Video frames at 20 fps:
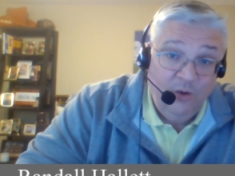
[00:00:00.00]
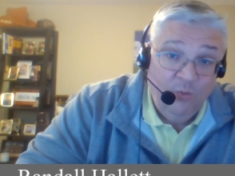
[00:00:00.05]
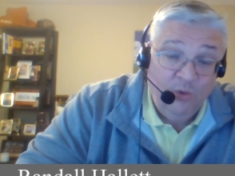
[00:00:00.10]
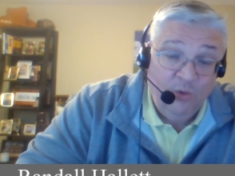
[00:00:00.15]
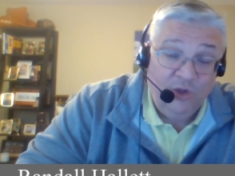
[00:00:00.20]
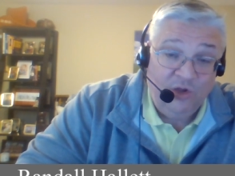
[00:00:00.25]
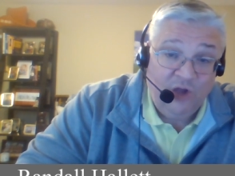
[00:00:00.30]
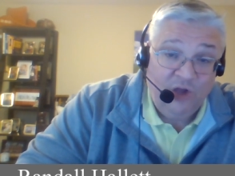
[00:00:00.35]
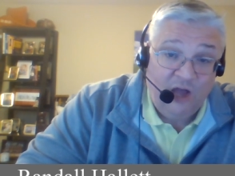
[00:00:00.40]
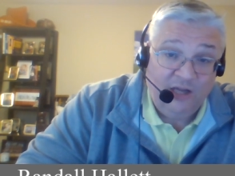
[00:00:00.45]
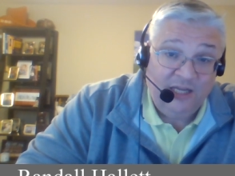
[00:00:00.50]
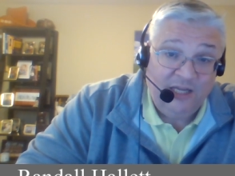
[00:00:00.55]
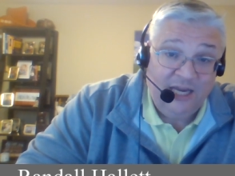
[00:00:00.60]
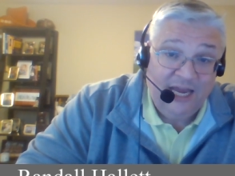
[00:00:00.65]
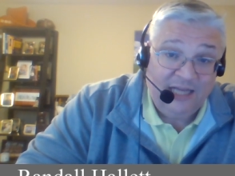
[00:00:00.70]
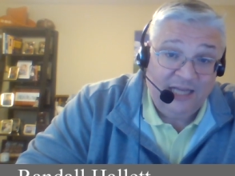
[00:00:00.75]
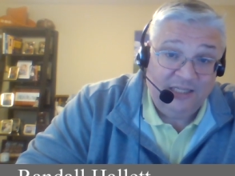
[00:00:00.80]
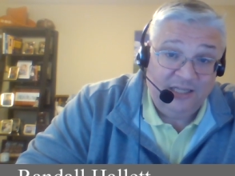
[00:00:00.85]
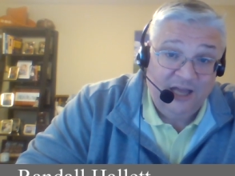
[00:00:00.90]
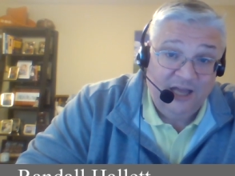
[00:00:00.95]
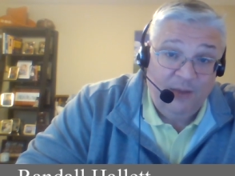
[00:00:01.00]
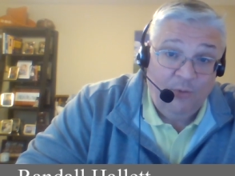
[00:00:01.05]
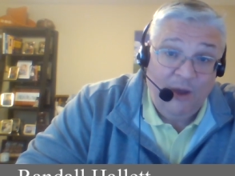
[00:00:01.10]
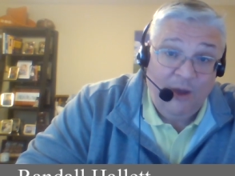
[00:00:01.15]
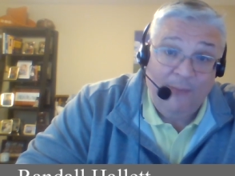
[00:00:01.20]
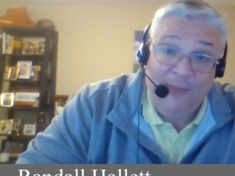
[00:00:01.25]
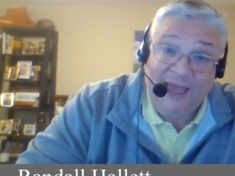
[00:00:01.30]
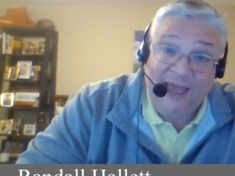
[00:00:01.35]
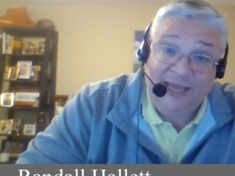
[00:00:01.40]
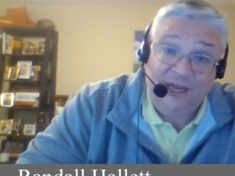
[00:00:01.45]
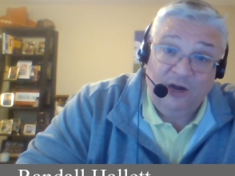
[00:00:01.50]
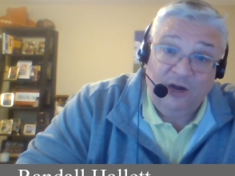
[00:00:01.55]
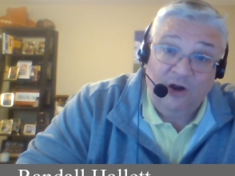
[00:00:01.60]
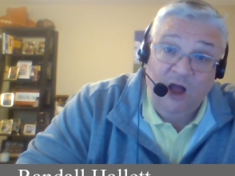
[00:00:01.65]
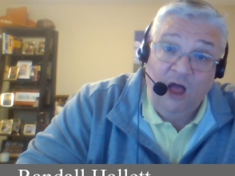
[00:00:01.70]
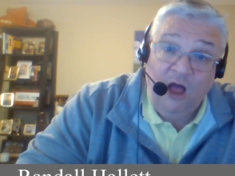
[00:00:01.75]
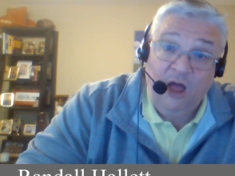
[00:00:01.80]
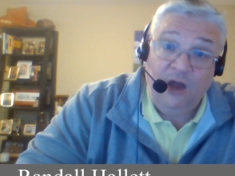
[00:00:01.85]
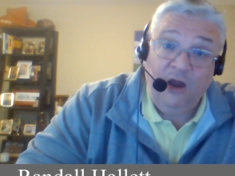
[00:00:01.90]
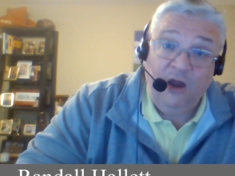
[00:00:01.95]
We'll talk to you next time right back here
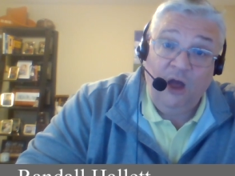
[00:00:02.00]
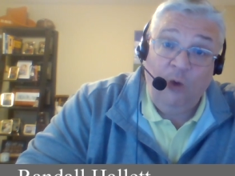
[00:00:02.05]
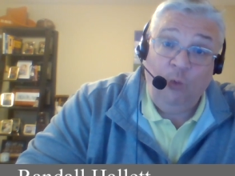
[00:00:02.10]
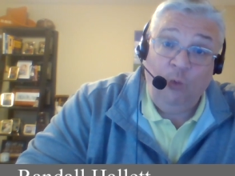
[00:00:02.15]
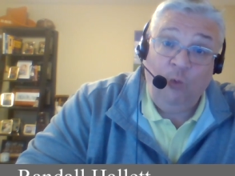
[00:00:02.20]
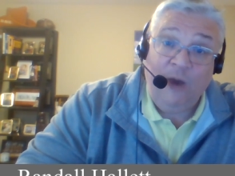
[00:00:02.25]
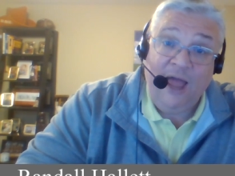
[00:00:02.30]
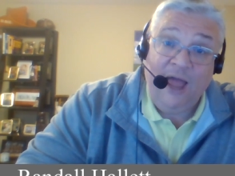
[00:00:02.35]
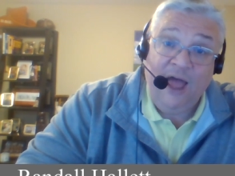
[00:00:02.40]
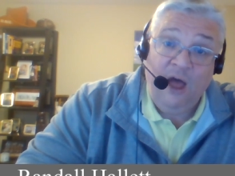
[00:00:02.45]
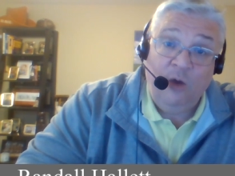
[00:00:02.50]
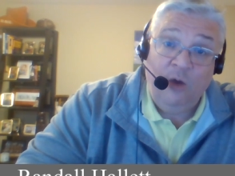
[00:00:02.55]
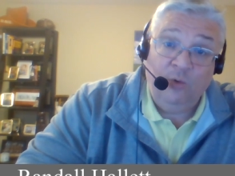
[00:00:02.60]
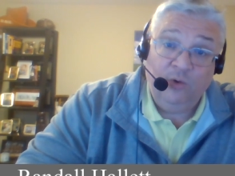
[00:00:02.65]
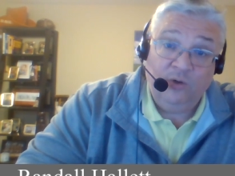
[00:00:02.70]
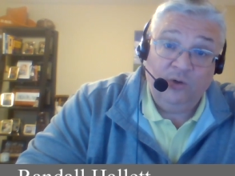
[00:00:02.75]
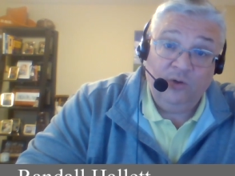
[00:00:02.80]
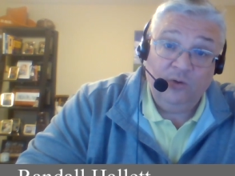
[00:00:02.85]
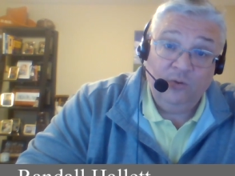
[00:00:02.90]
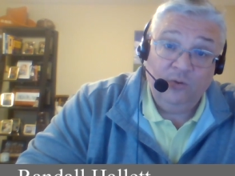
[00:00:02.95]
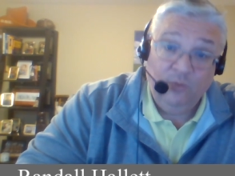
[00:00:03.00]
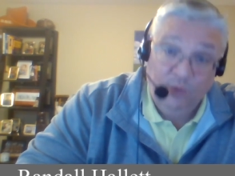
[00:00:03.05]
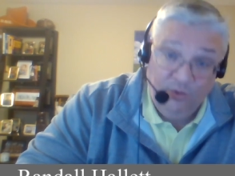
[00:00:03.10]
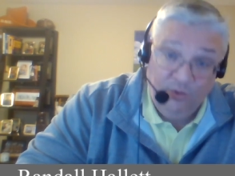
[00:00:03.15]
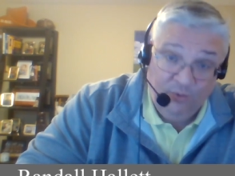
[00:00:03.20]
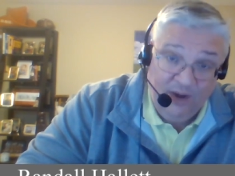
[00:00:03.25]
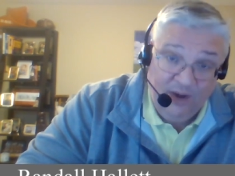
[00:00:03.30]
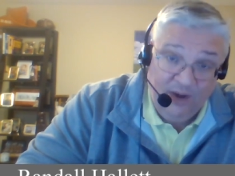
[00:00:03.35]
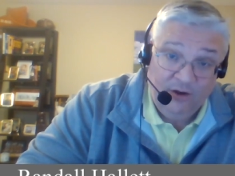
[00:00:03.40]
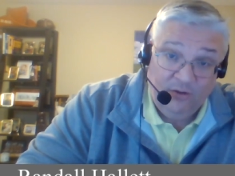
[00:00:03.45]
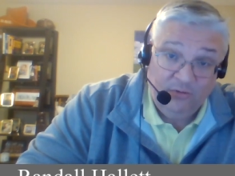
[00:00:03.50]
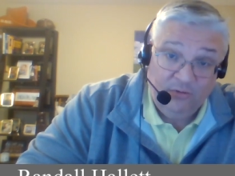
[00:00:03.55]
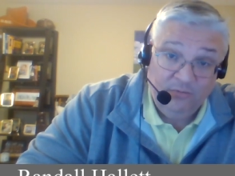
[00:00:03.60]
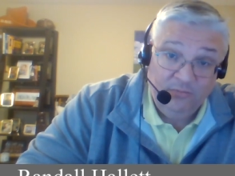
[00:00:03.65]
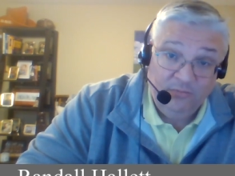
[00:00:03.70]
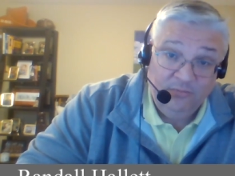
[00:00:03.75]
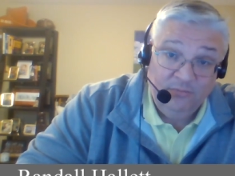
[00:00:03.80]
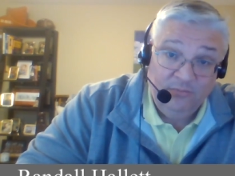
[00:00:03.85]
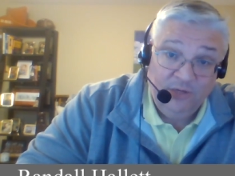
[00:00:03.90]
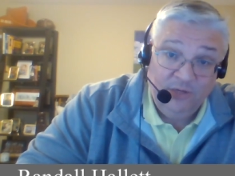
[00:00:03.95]
on Around with Randall.
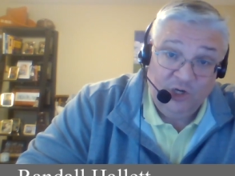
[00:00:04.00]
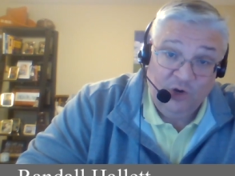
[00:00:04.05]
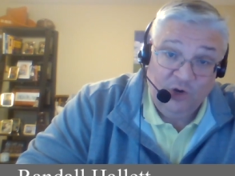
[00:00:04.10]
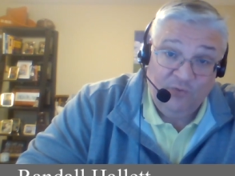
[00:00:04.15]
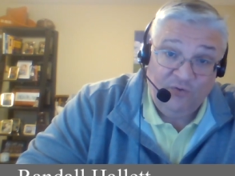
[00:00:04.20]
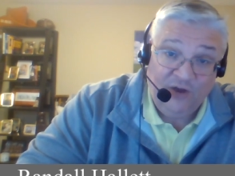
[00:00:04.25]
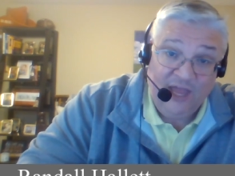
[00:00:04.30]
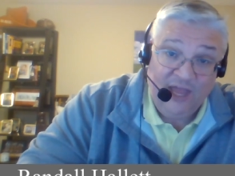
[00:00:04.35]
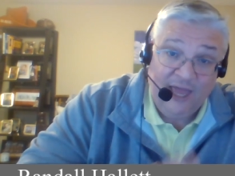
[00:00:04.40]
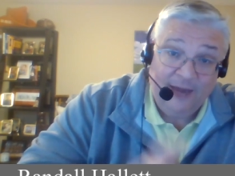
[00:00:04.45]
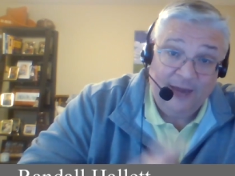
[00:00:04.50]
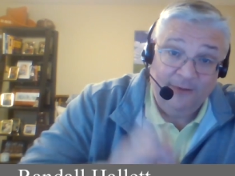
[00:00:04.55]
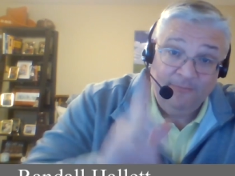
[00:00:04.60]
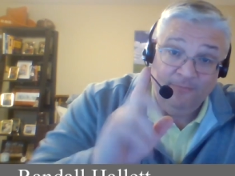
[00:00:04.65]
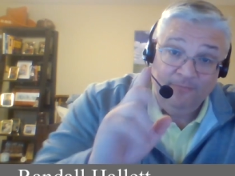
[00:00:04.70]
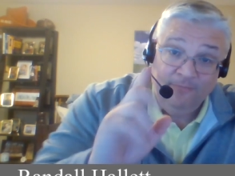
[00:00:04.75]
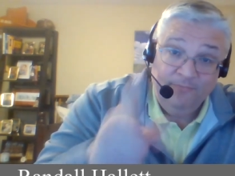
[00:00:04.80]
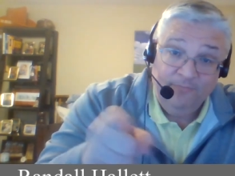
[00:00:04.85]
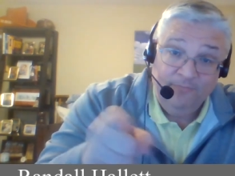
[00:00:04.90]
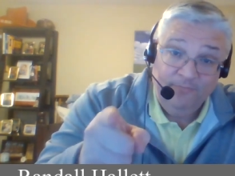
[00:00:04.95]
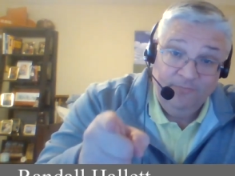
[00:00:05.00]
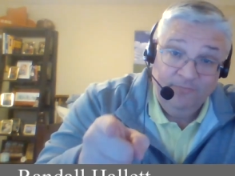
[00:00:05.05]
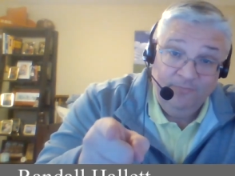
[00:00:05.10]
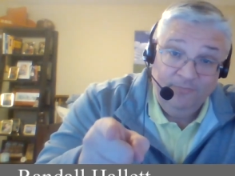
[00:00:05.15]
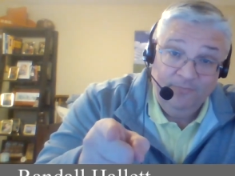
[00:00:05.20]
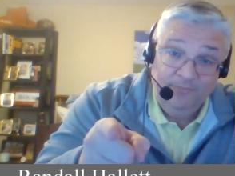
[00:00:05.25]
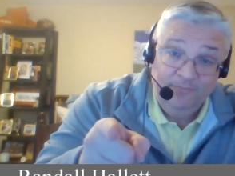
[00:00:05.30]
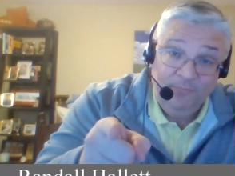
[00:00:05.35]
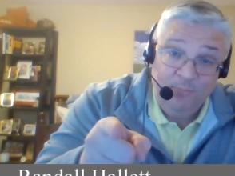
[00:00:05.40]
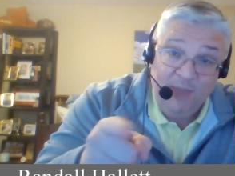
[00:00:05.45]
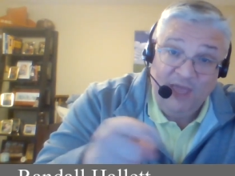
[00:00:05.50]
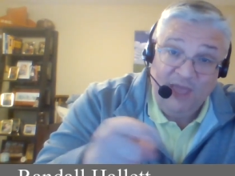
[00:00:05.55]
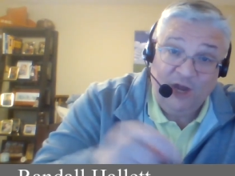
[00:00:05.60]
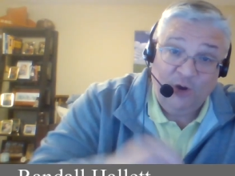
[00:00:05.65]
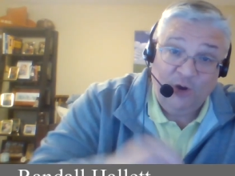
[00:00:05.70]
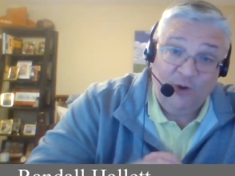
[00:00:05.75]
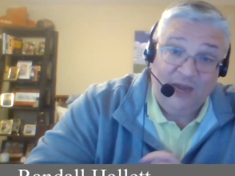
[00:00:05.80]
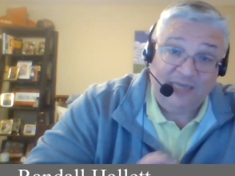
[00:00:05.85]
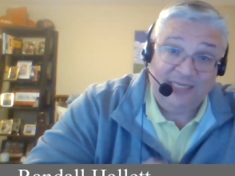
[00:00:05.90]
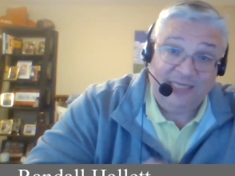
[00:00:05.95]
And don't forget, make it
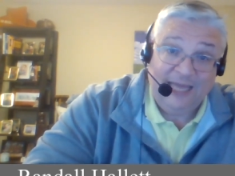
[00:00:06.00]
a great